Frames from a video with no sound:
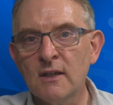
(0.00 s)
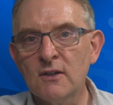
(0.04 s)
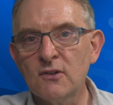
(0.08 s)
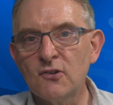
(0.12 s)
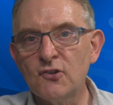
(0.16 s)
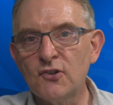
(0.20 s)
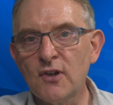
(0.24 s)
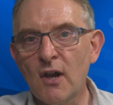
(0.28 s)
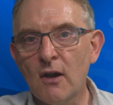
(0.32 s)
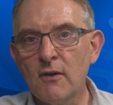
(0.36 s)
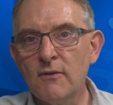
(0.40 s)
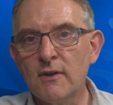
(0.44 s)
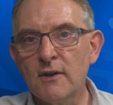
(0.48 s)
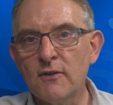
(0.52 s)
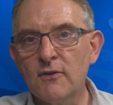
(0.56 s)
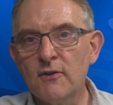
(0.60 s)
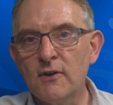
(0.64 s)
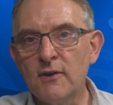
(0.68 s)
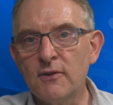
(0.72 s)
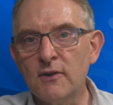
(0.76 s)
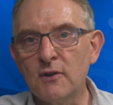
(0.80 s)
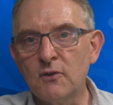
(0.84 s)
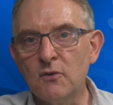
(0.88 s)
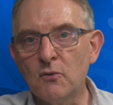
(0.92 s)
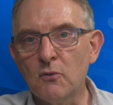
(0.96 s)
show that
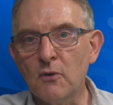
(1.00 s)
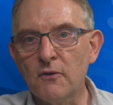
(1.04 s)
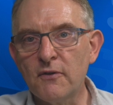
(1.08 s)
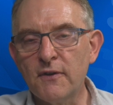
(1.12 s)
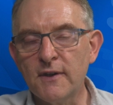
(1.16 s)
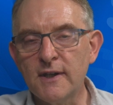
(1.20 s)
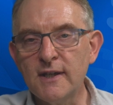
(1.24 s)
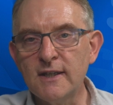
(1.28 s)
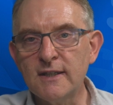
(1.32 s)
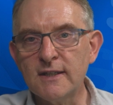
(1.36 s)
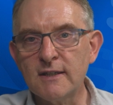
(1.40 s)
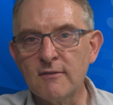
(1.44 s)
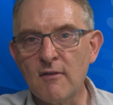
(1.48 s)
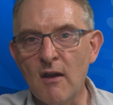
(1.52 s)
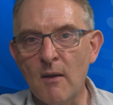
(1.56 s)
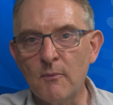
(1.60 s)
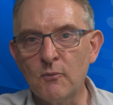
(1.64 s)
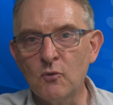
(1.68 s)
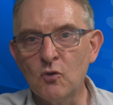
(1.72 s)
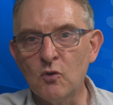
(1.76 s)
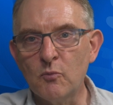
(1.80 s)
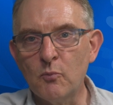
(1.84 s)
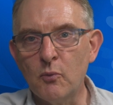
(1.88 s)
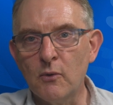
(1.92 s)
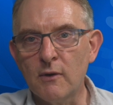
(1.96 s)
in the northeast they're up
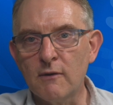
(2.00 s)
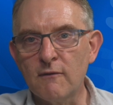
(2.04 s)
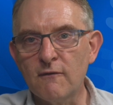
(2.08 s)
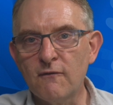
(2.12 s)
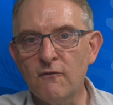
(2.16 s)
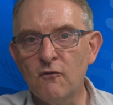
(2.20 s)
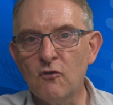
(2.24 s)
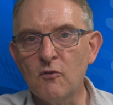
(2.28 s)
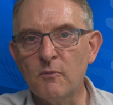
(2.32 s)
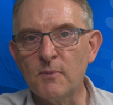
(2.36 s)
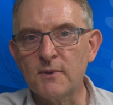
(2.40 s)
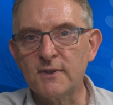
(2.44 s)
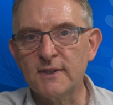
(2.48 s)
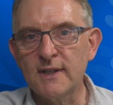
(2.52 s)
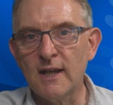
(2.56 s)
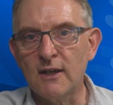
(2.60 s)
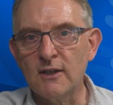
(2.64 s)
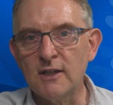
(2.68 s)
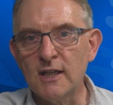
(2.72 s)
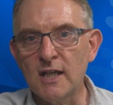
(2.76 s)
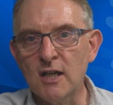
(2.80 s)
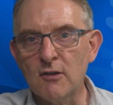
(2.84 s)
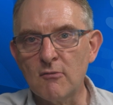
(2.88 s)
0.4%